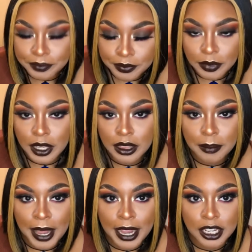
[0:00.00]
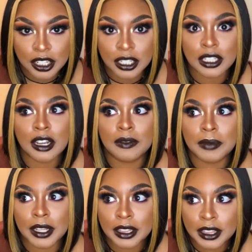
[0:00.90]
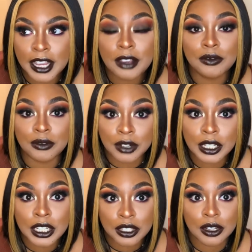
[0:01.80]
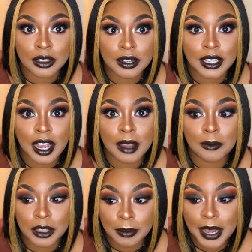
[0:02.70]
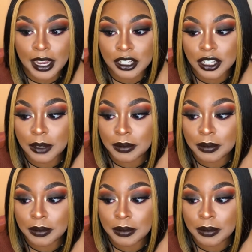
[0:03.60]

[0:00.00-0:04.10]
in the package and stuff, but they really took their time with the packaging.